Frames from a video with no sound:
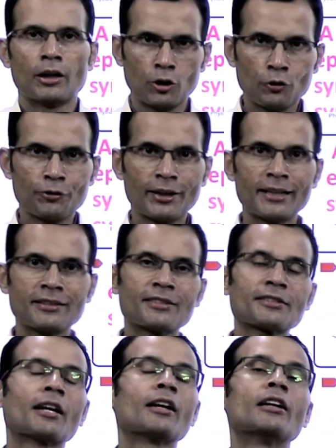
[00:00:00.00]
Hello
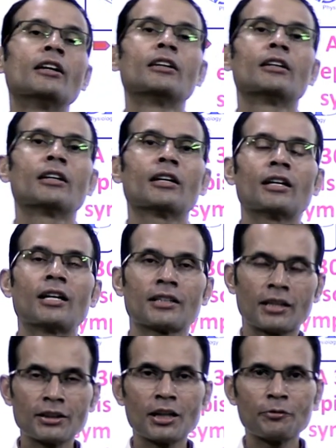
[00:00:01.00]
friends,
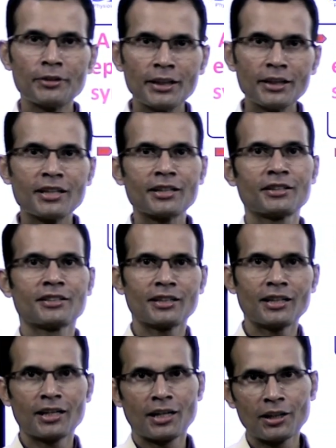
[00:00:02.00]
another week,
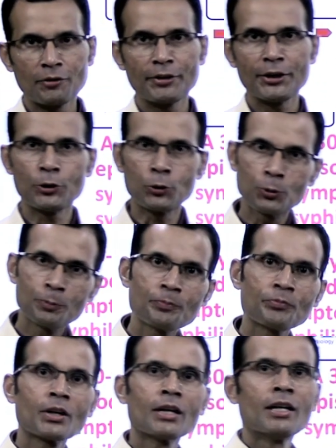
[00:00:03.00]
another video,
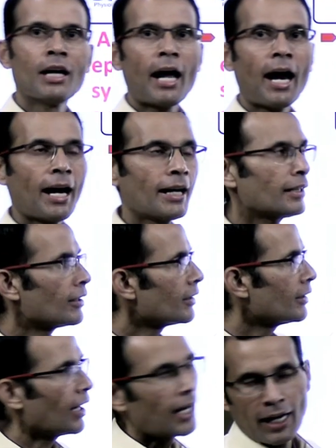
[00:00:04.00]
and
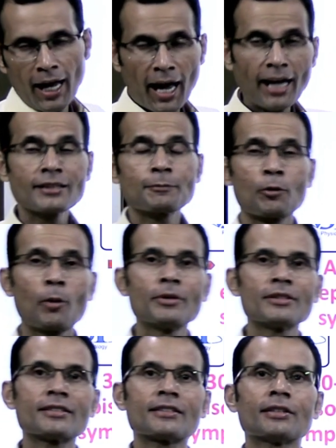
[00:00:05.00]
as
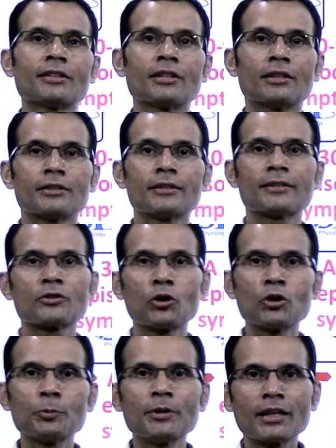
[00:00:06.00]
promised, this is
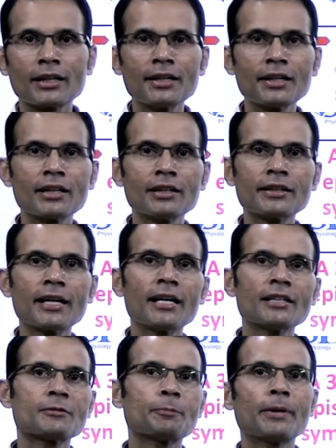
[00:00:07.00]
going to be a clinical
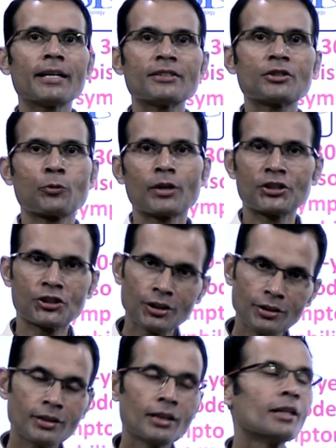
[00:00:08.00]
case based
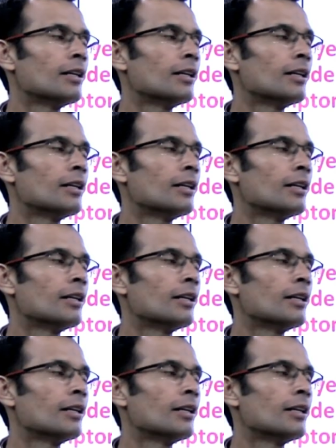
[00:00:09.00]
question,